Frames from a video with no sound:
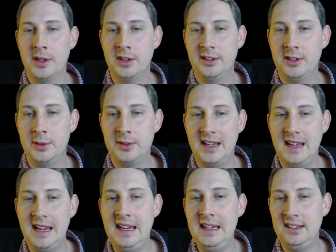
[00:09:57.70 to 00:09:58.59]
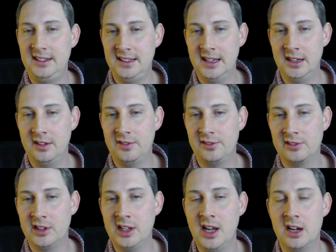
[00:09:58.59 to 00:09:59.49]
So it's easier
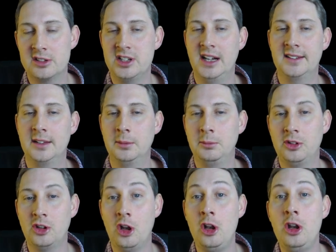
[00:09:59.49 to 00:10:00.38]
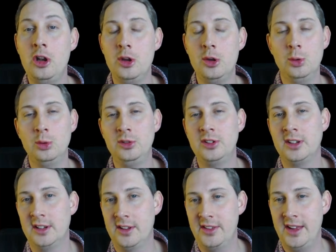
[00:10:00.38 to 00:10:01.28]
for a large atom to lose
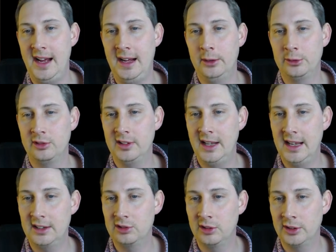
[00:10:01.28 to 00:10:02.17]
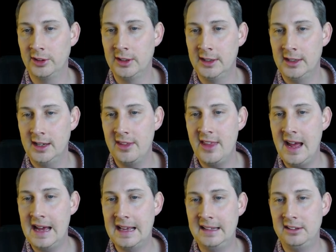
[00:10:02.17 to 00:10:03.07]
that outer electron, and
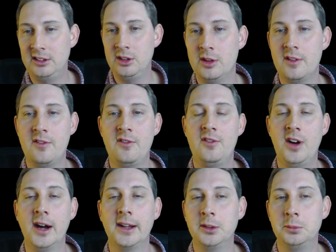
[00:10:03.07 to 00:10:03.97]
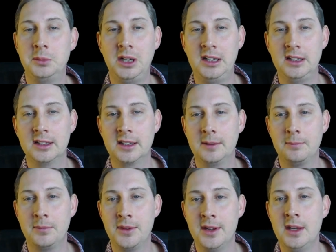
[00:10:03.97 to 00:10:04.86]
that gets final mark.
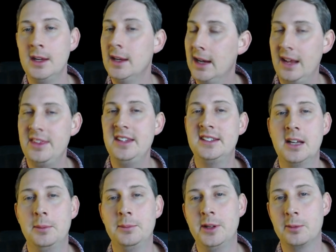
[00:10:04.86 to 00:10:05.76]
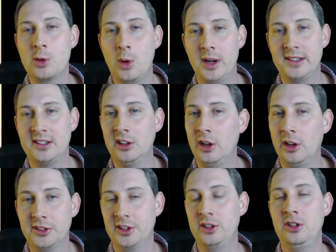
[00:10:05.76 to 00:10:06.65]
And this comes up quite a
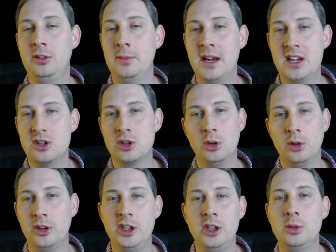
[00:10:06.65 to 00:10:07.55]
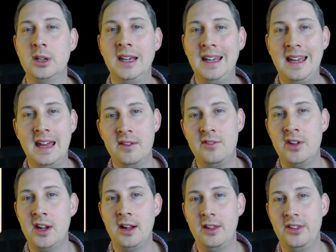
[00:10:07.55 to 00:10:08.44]
lot, so do make sure that you can give
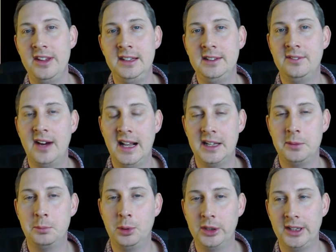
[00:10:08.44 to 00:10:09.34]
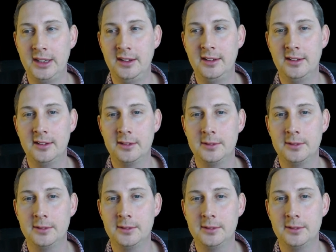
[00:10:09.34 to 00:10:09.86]
these valid points.